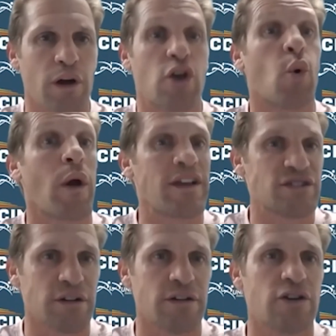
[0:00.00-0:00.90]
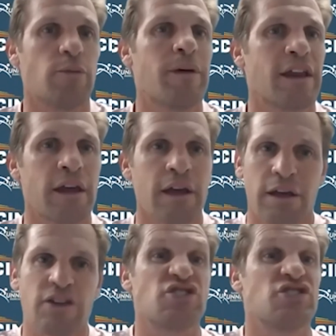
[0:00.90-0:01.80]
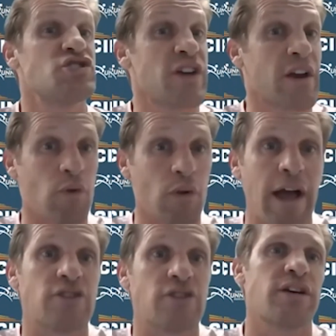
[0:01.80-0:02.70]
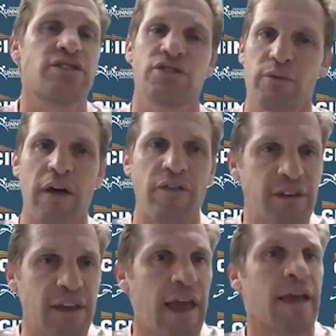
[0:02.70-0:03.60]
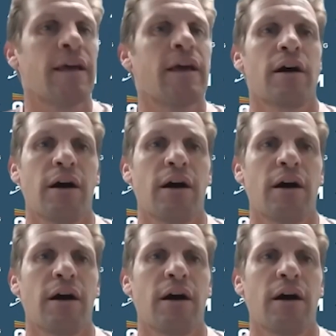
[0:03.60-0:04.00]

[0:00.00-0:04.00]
equation a little bit? Just general hydration throughout the day,